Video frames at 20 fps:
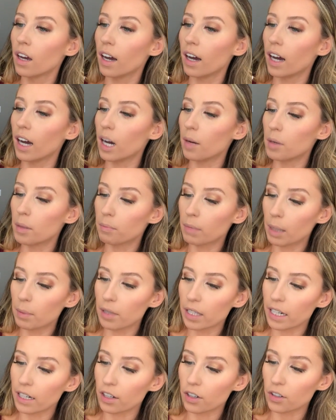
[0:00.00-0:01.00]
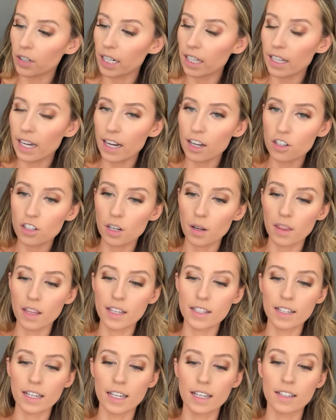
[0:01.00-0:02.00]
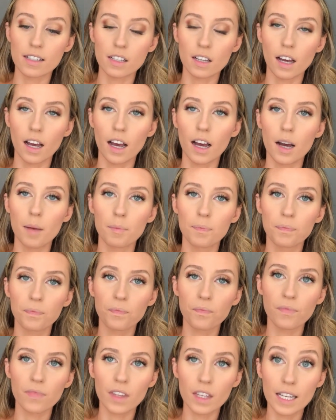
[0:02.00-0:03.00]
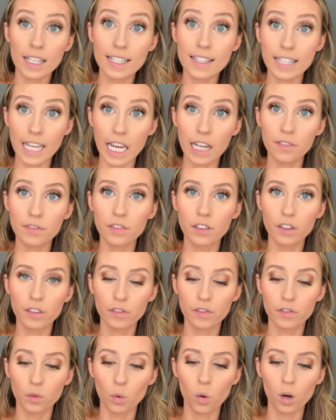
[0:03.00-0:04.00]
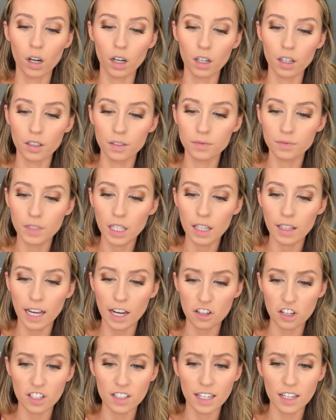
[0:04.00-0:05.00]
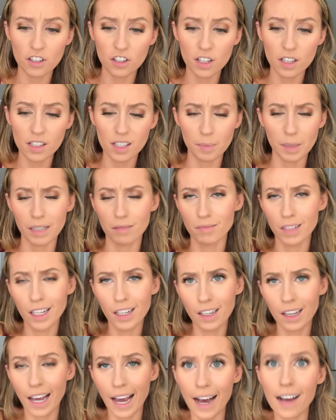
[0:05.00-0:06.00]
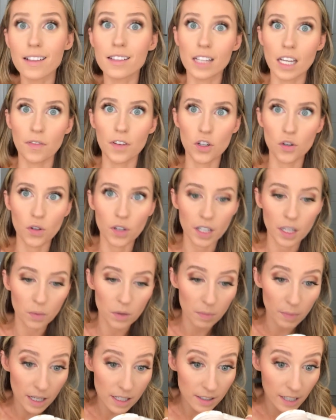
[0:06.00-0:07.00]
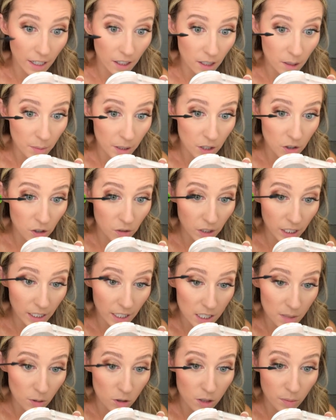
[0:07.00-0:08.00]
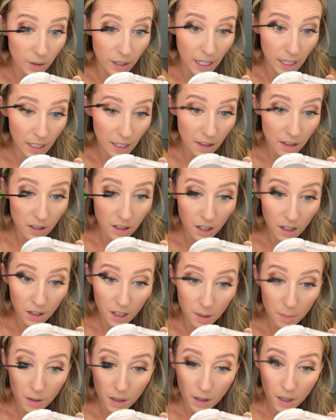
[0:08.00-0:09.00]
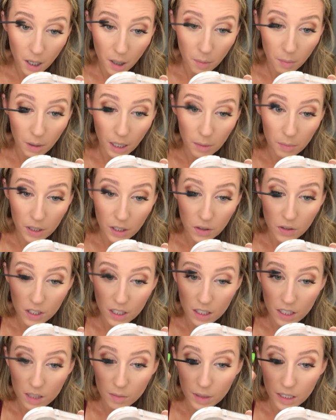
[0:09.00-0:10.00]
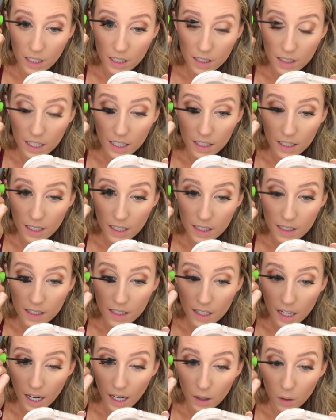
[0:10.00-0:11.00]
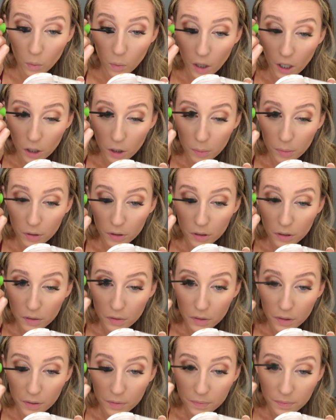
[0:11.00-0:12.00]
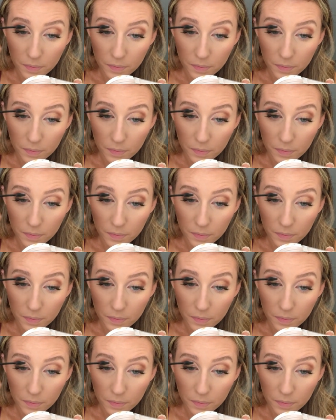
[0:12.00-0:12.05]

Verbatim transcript: um, Maybelline Great Lash. This is um, safe for lash extensions. I mean, as safe as you can get with mascara because you're really not supposed to put anything on them. But I've been using this because it is not waterproof